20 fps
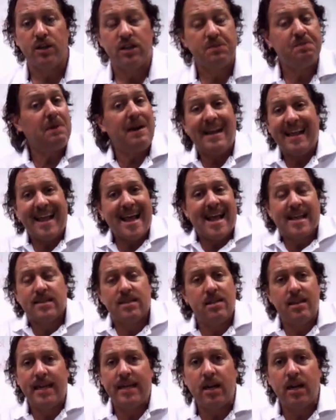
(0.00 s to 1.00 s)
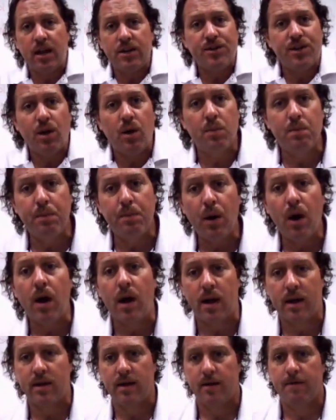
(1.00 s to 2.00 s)
You're spreading gasoline on your own
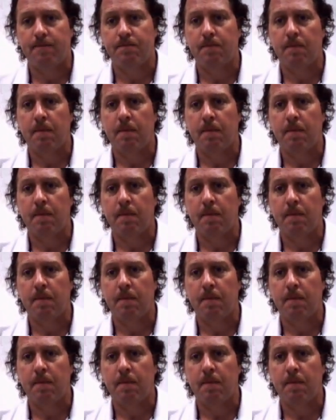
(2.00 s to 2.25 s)
book.